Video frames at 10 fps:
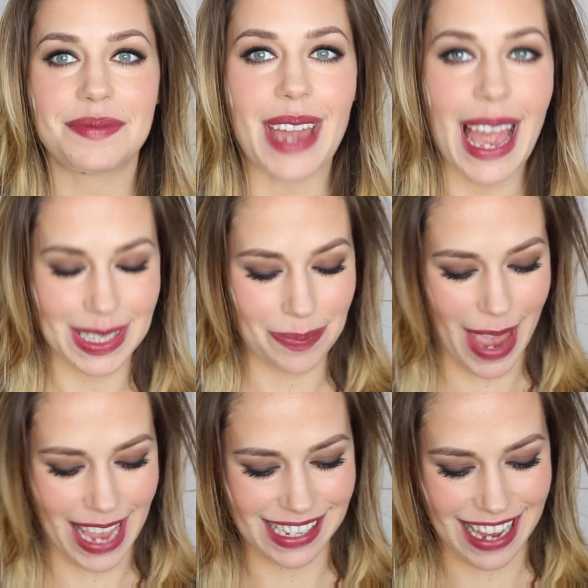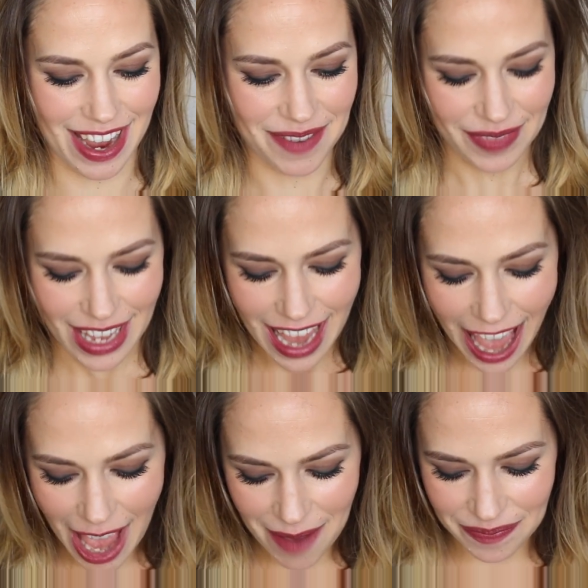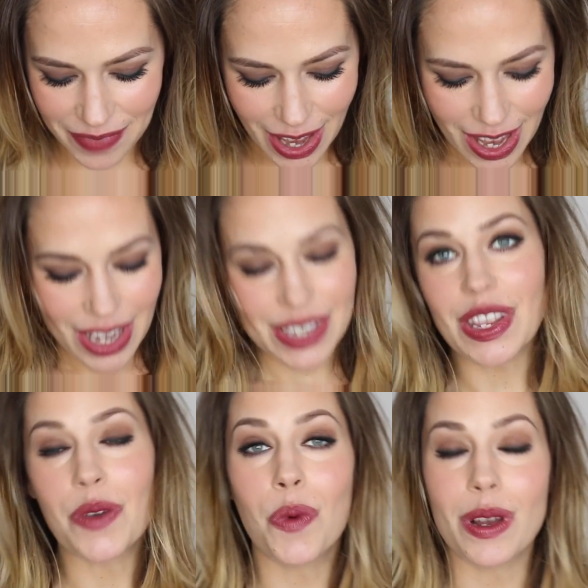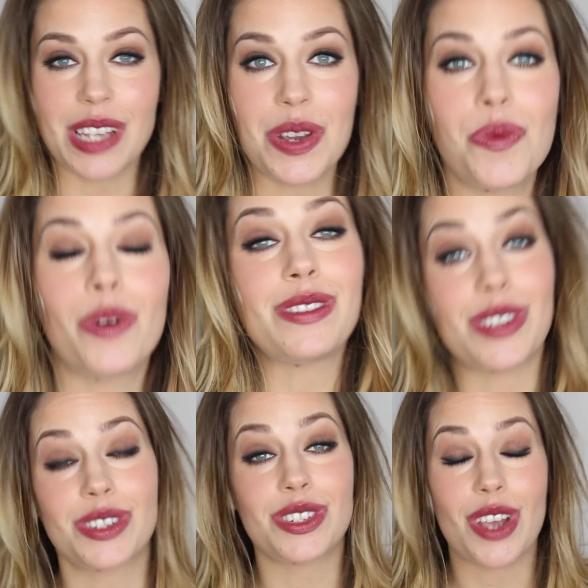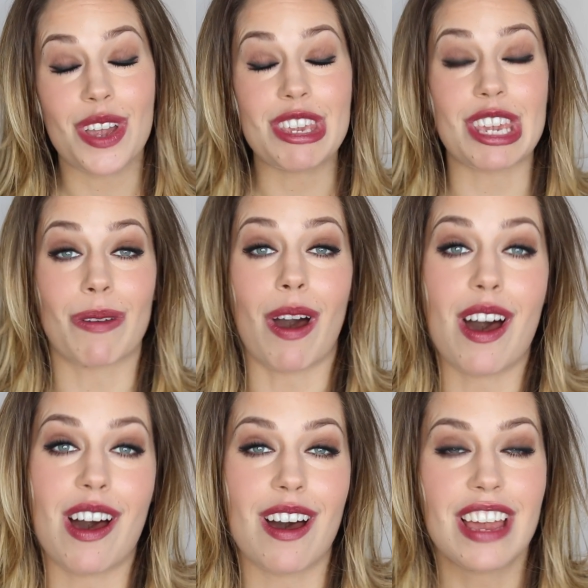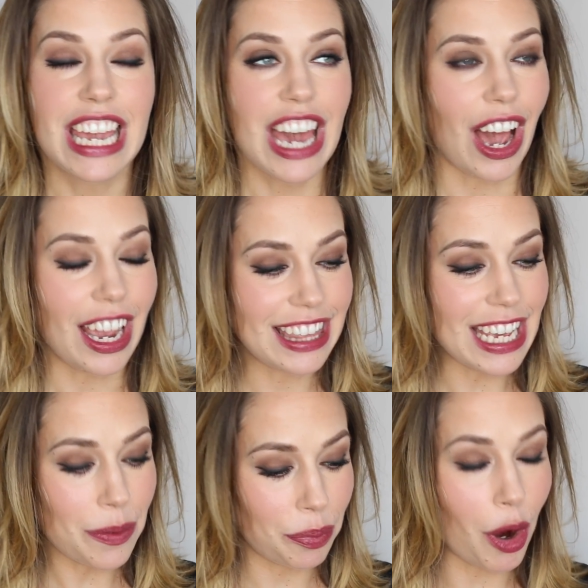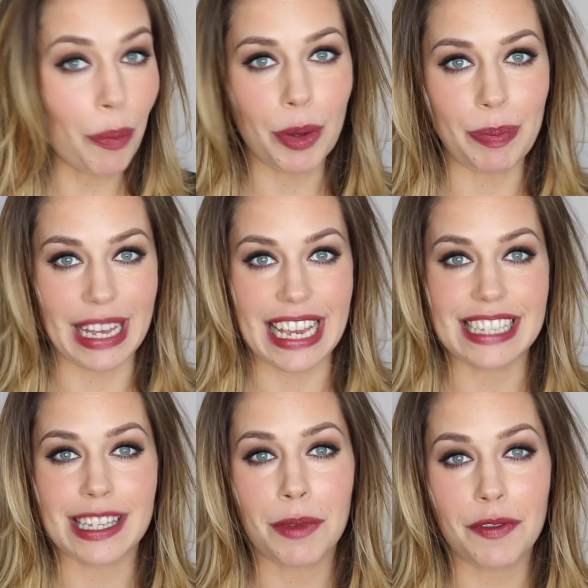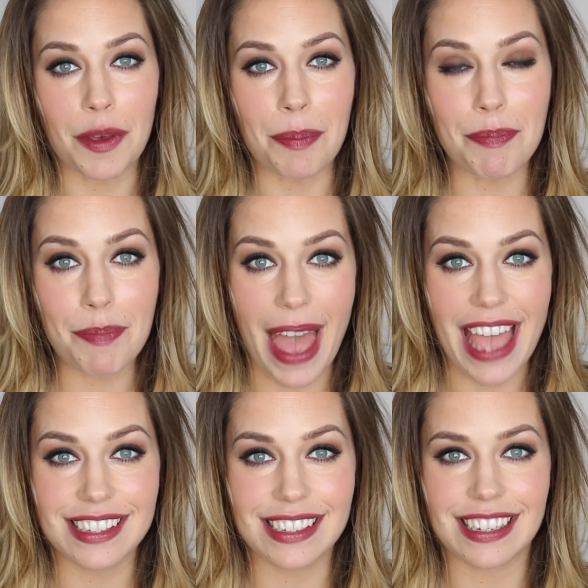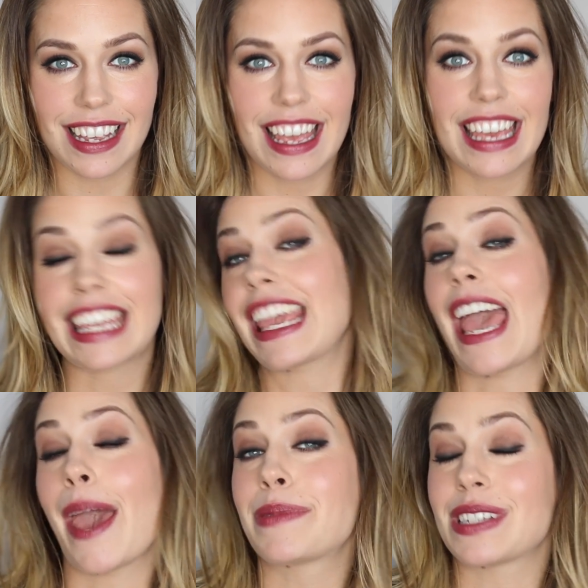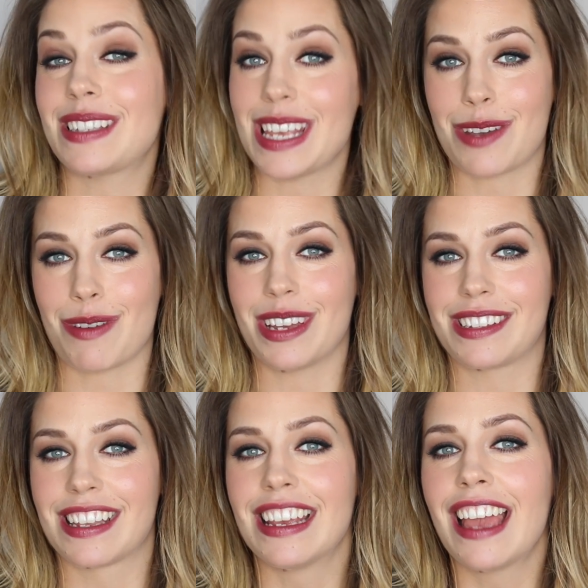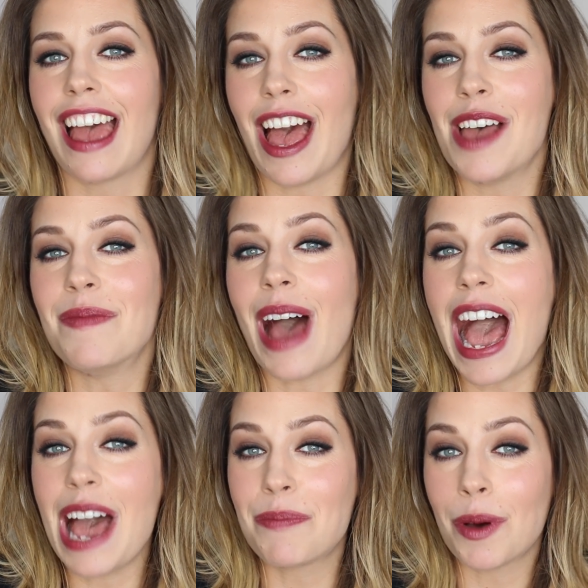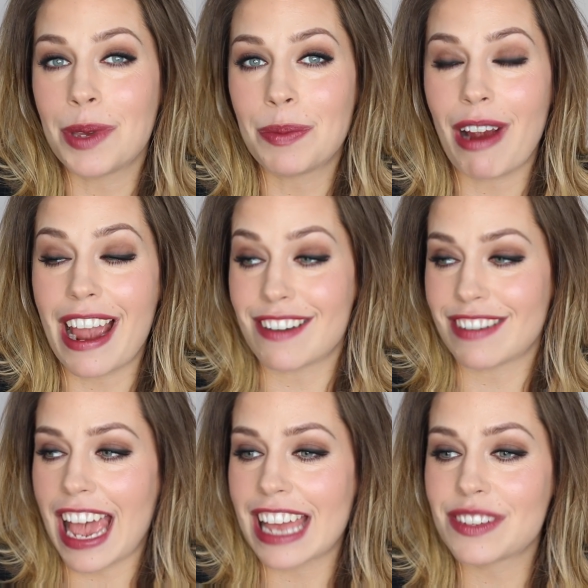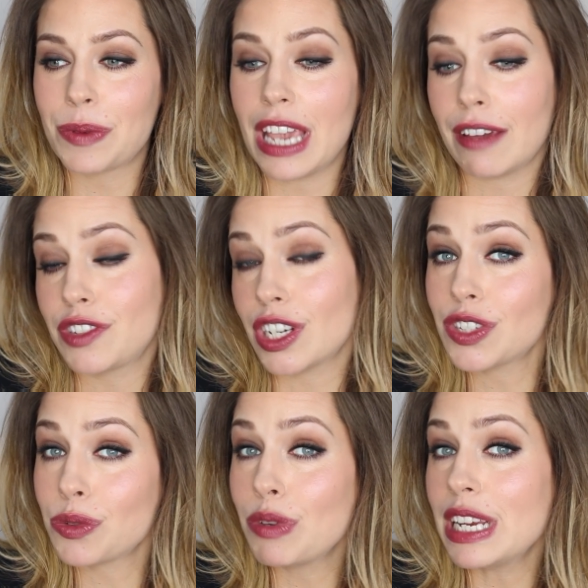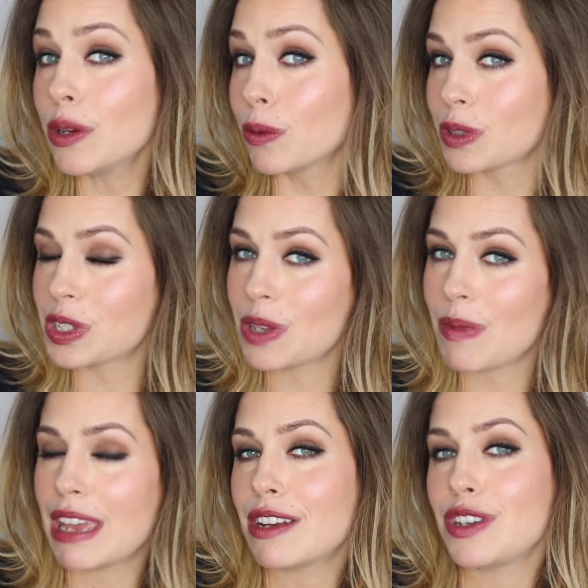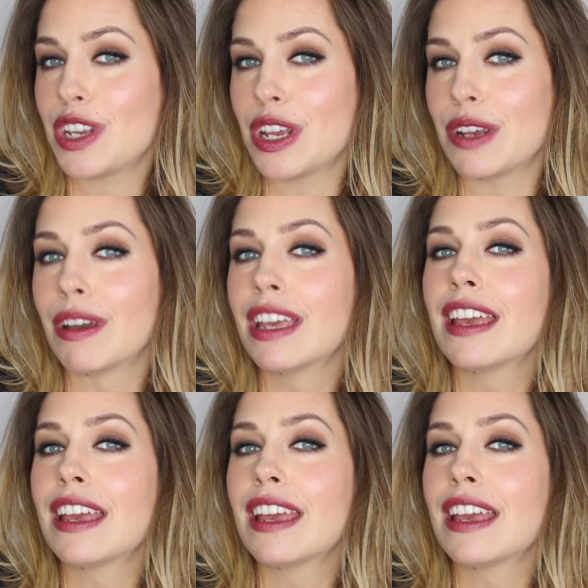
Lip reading: That's better. So what I want to show you are, I think, probably some of the best kept secrets at Bobbi Brown, and we have just relaunched them in a new